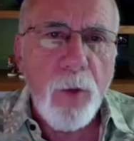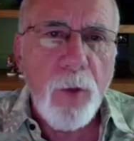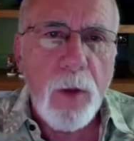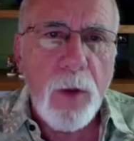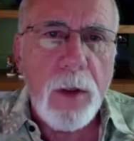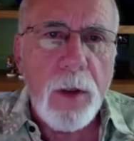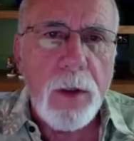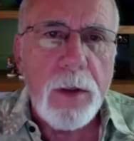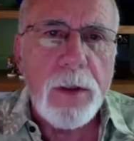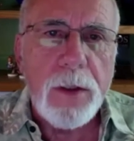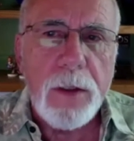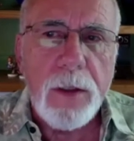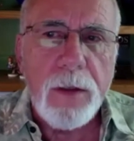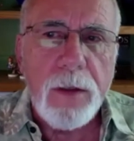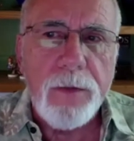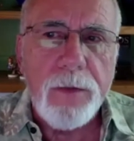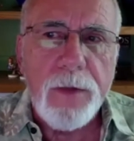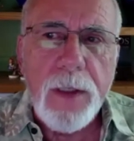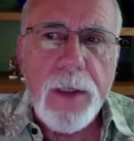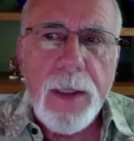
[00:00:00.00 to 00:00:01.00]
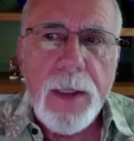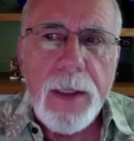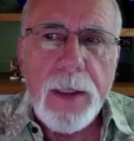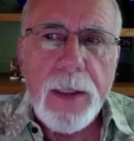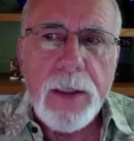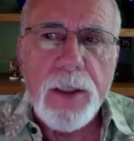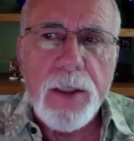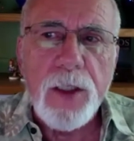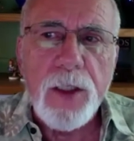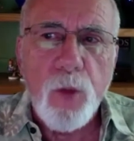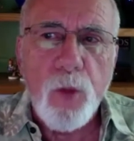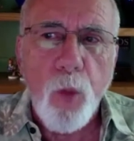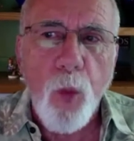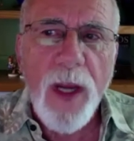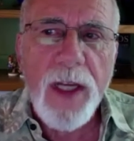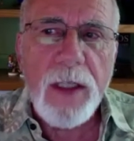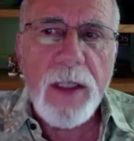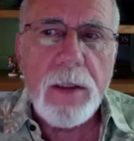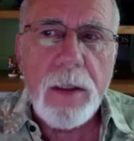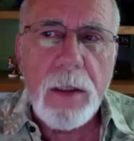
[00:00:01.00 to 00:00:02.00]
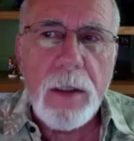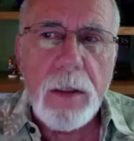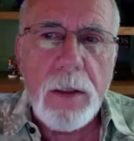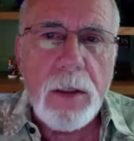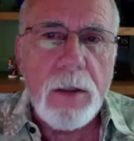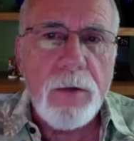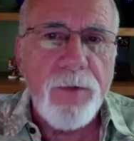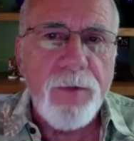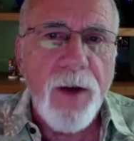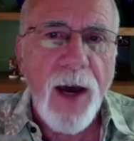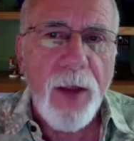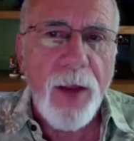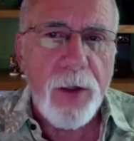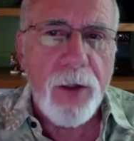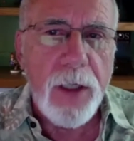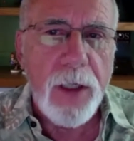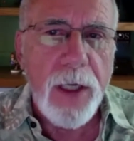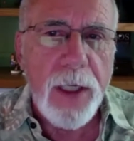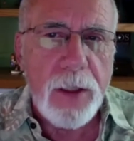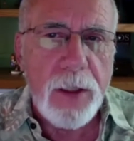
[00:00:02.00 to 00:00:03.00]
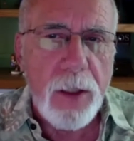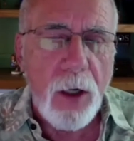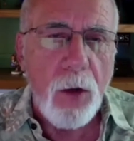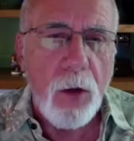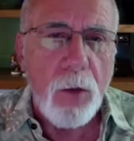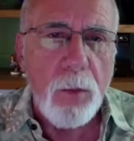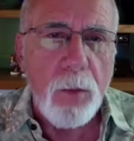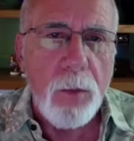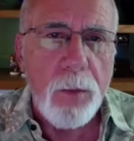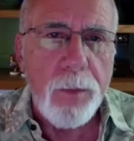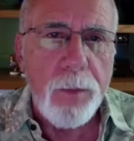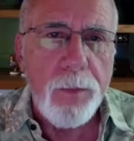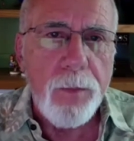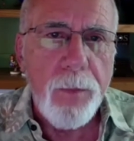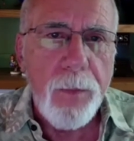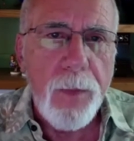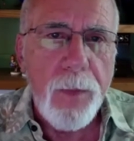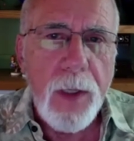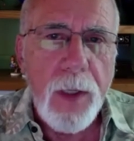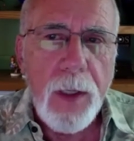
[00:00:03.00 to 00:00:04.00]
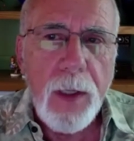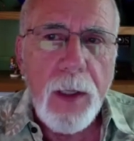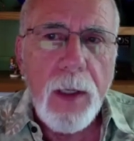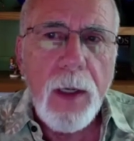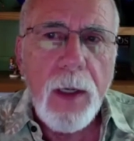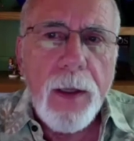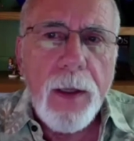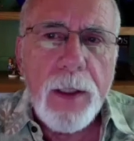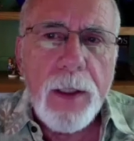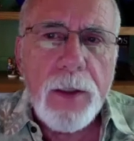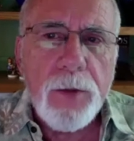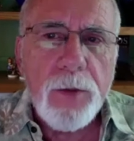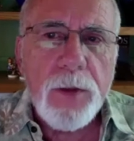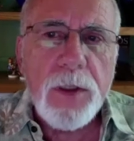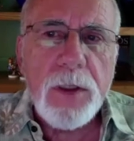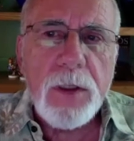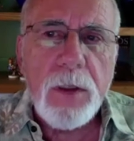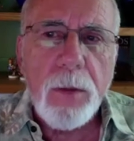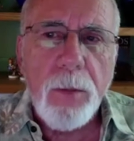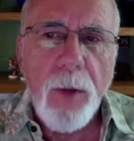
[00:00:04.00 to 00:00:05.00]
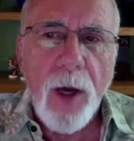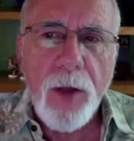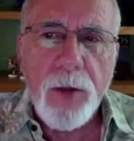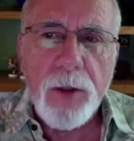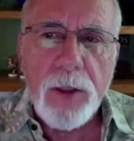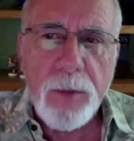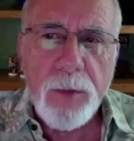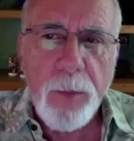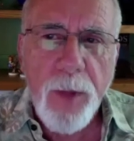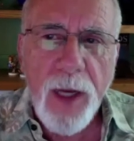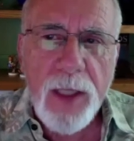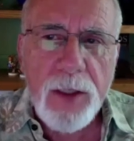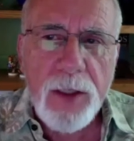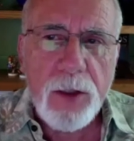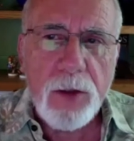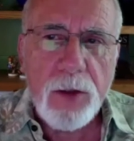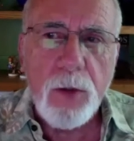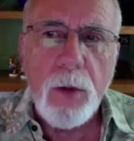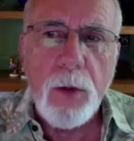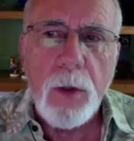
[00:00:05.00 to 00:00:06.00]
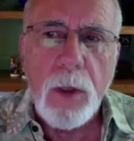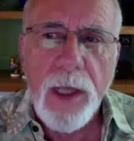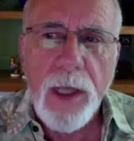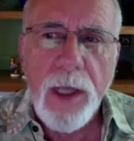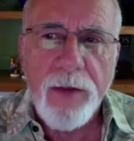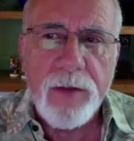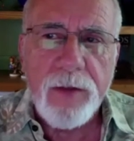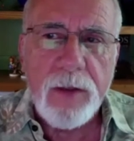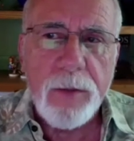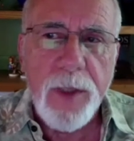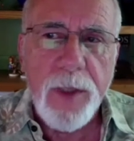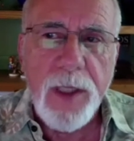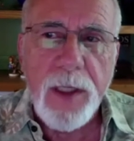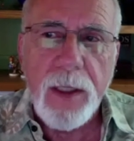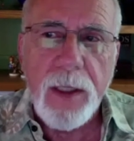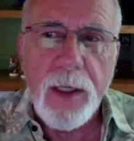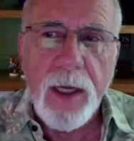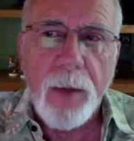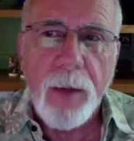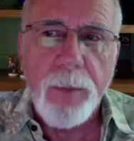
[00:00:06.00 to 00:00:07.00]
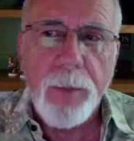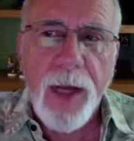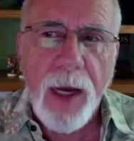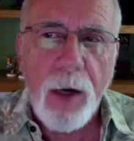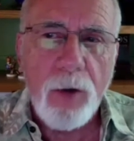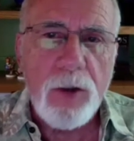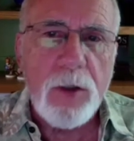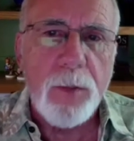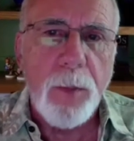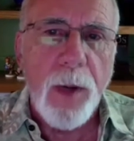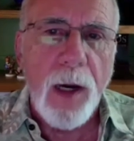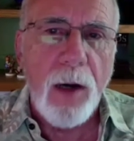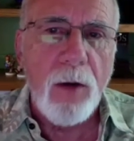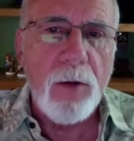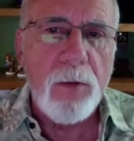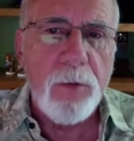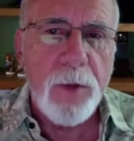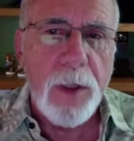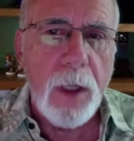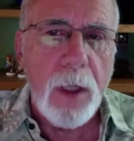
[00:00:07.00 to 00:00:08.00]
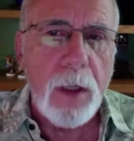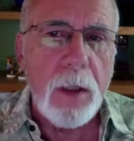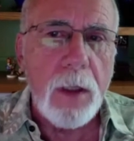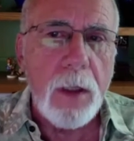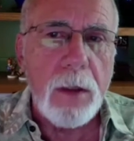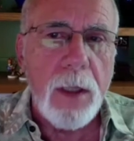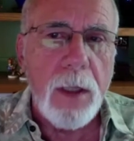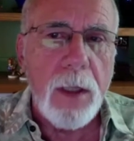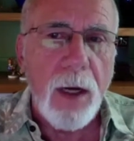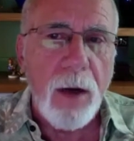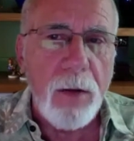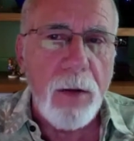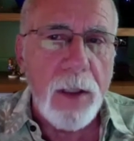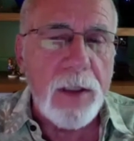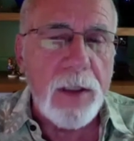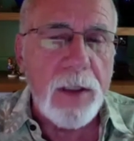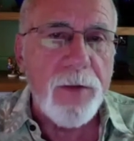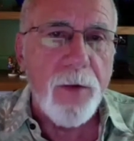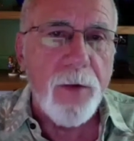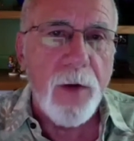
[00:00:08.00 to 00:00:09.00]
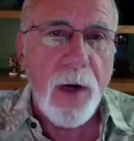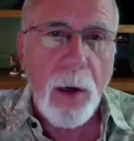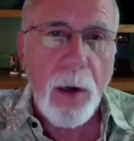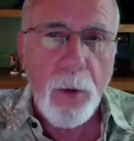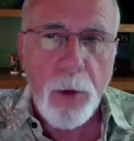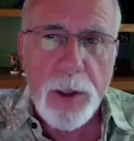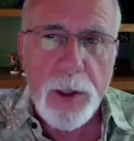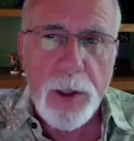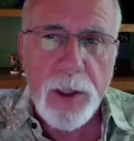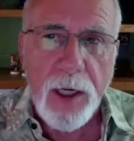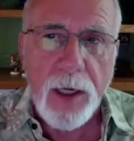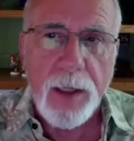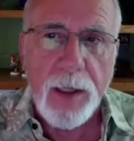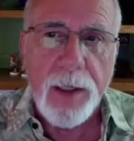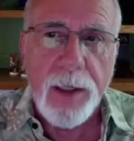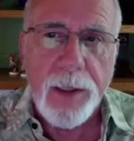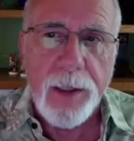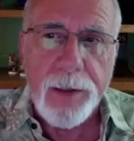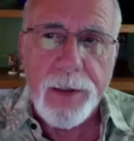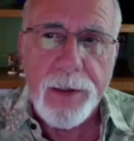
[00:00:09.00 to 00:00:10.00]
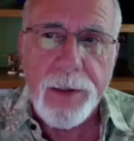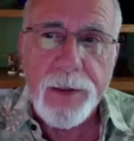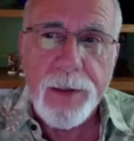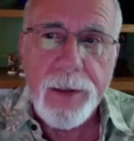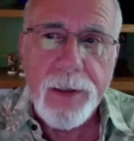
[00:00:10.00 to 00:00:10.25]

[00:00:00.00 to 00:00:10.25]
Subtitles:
words of just wait till your father gets home. This was the mother's best tool after being kept housebound with the little darlings for hours on end.